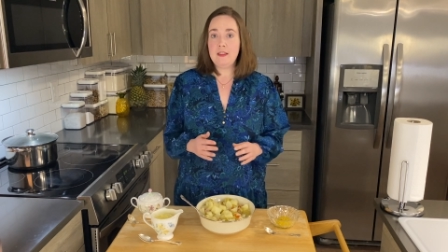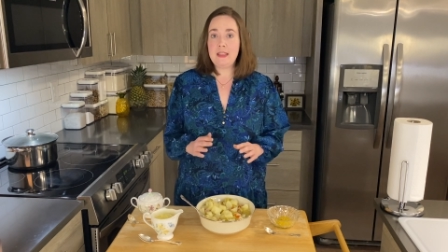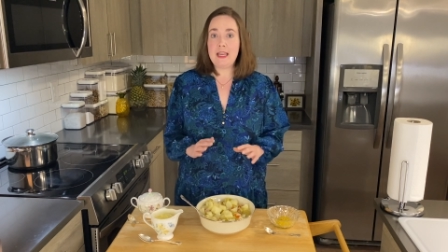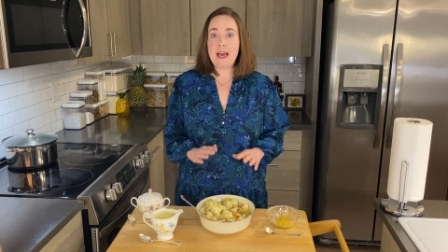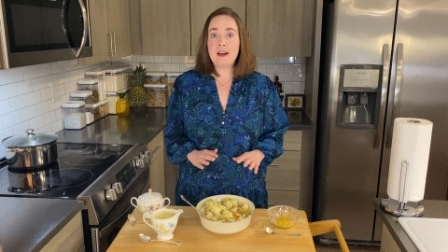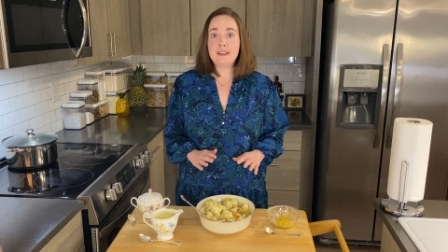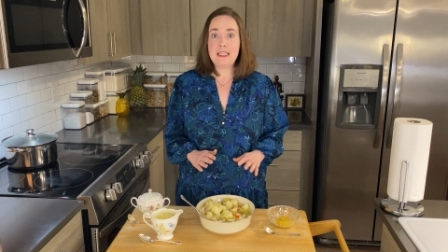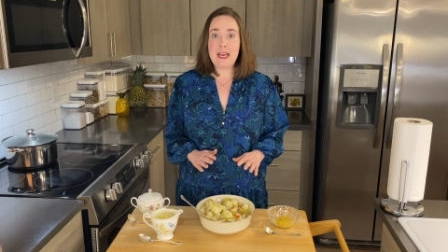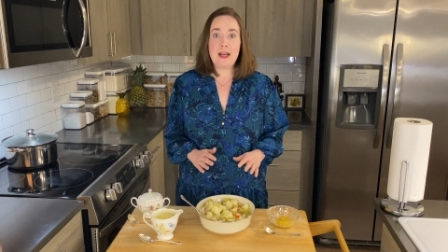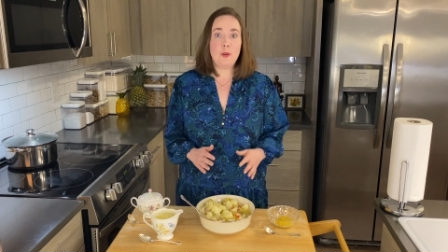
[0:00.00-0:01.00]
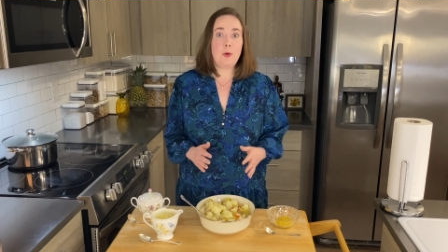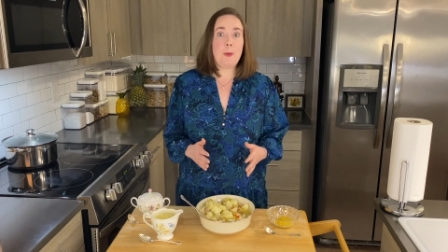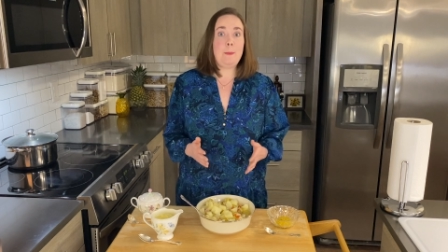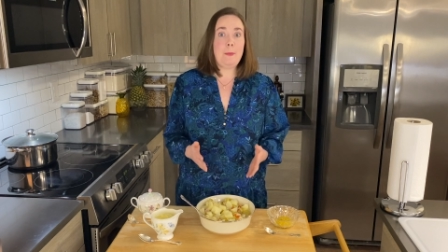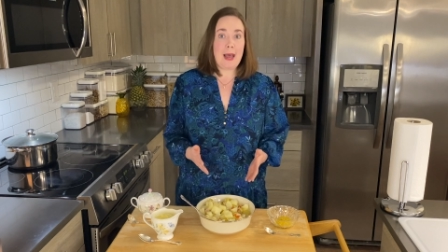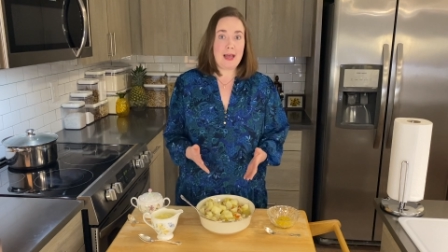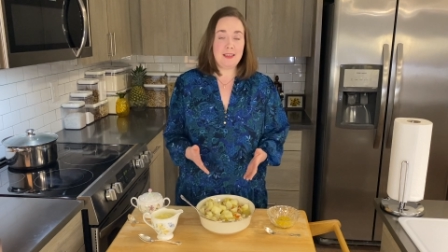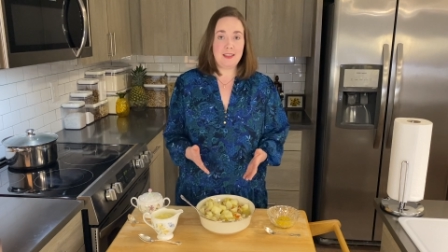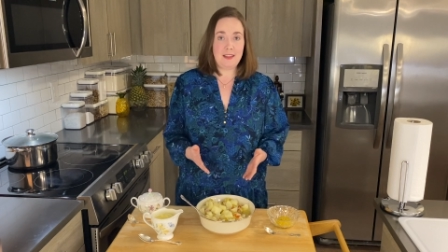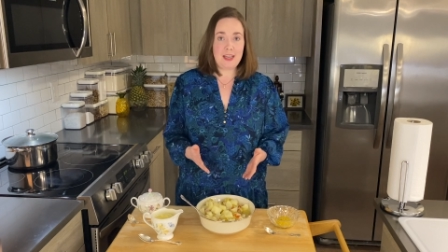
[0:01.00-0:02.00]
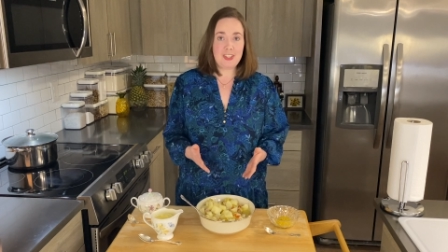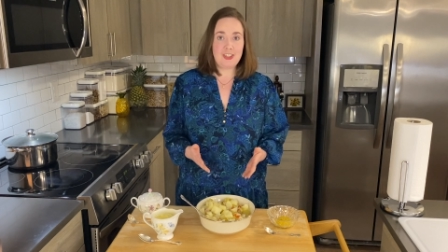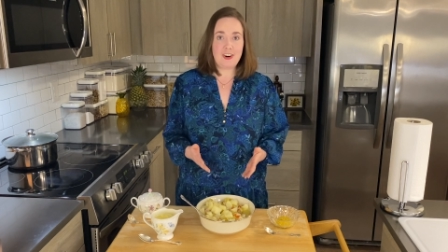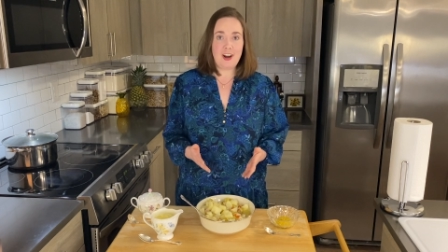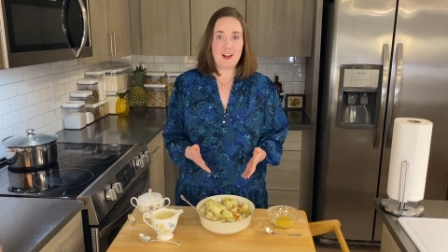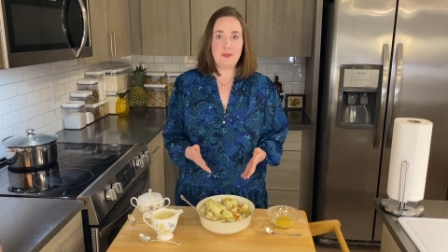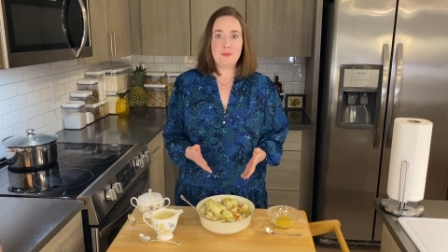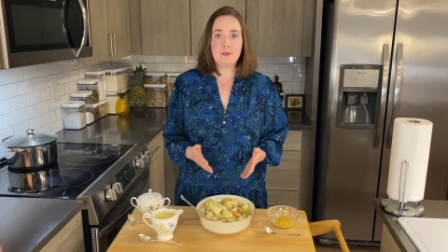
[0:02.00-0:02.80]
the LDL or bad cholesterol.